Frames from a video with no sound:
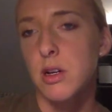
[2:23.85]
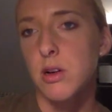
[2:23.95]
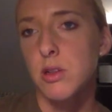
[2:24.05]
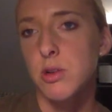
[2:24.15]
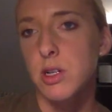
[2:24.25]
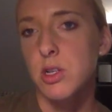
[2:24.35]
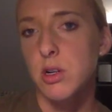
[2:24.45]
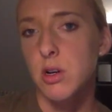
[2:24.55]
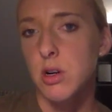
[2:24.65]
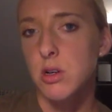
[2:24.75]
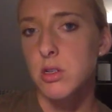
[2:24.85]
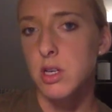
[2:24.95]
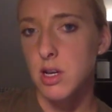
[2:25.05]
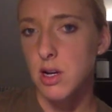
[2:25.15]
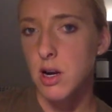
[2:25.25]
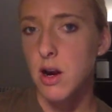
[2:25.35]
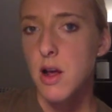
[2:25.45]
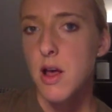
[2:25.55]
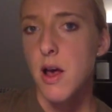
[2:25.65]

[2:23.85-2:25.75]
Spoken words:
an alteration occurs here,